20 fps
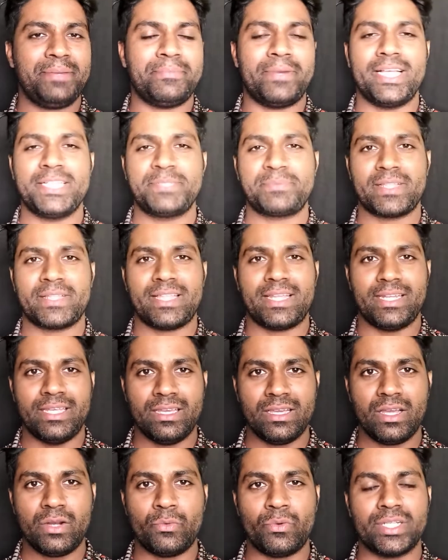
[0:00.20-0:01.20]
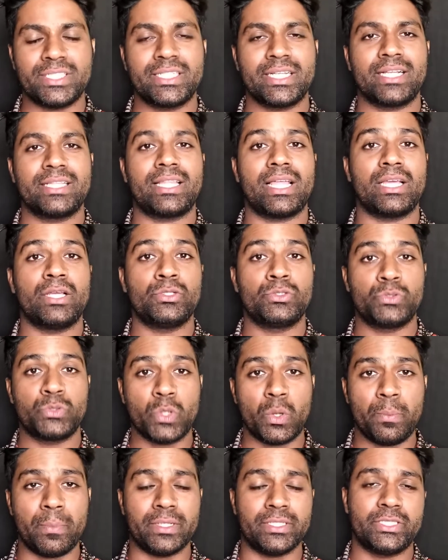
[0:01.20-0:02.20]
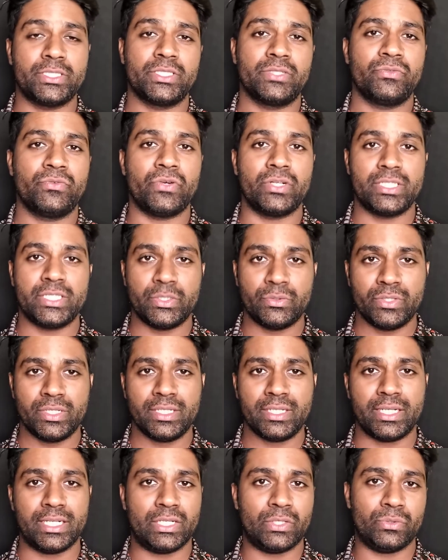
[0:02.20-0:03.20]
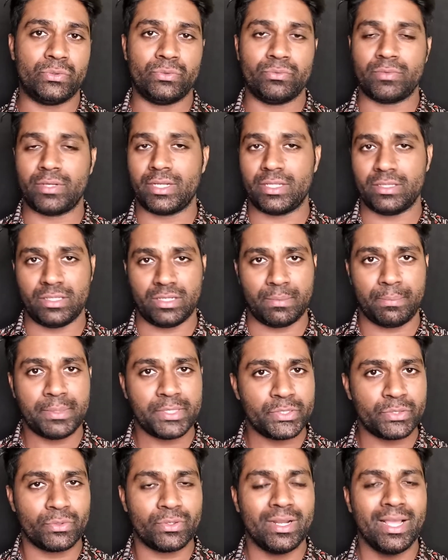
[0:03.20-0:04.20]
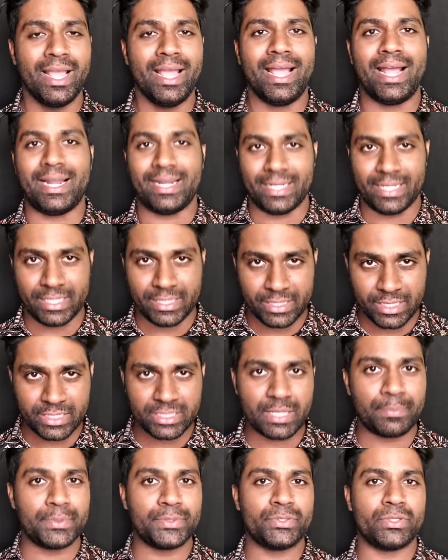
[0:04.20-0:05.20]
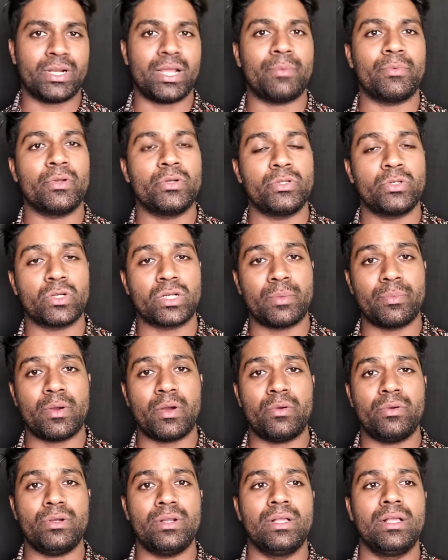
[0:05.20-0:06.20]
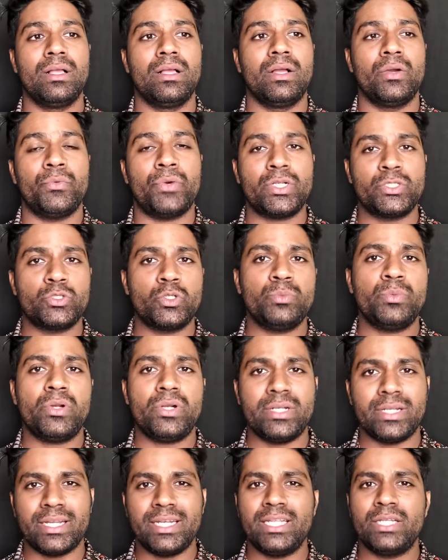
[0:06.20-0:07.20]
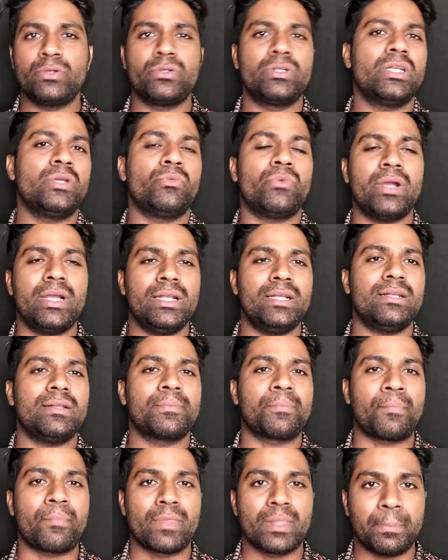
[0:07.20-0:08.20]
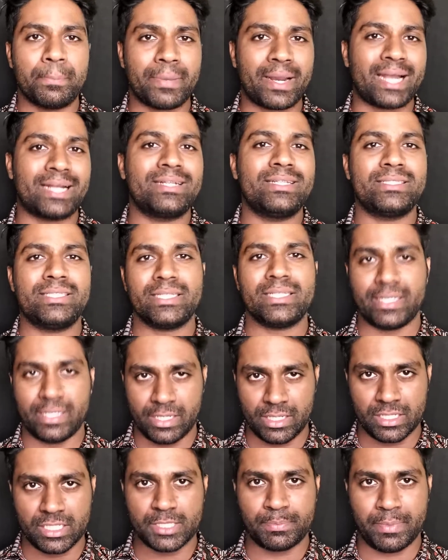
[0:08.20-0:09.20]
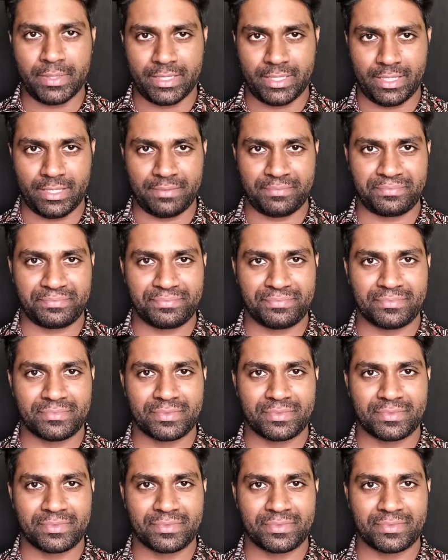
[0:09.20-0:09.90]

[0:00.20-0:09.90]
Mahesh Pradhan here. Once again, thank you so much for tuning into another episode. And in this episode, I'm going to talk about what should be your daily routine while practicing English speaking.